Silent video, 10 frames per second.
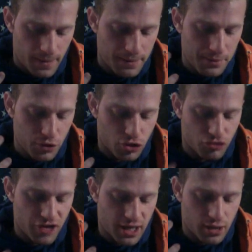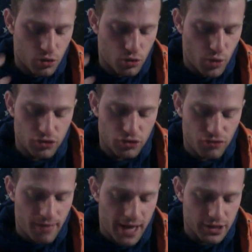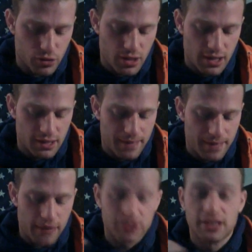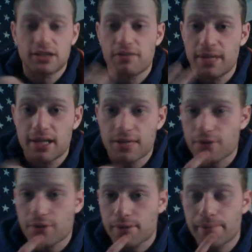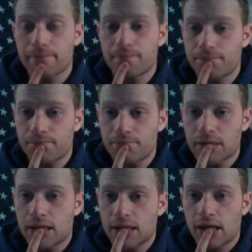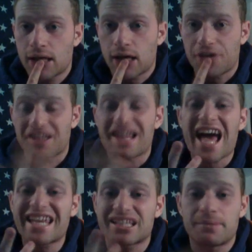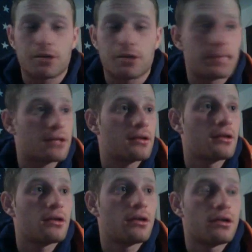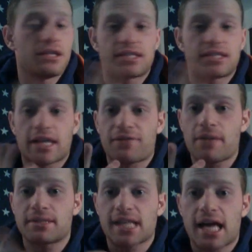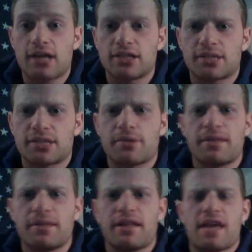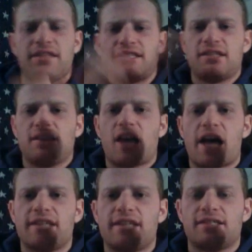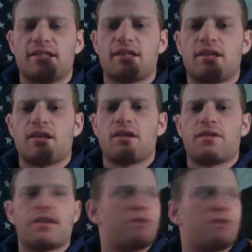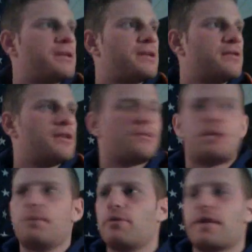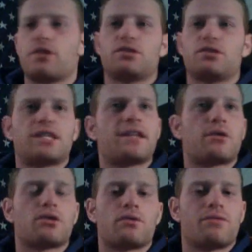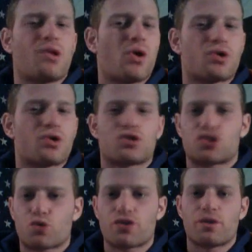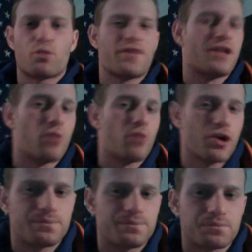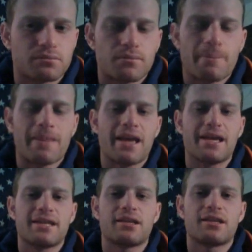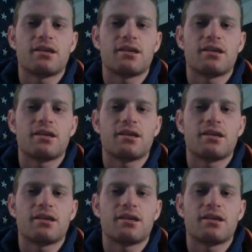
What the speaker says: people are quick to remind you the penalties of being different. The line experiment, the famous psychology experiment, they had these lines, and there are people in there who said they were longer or shorter than what they were, and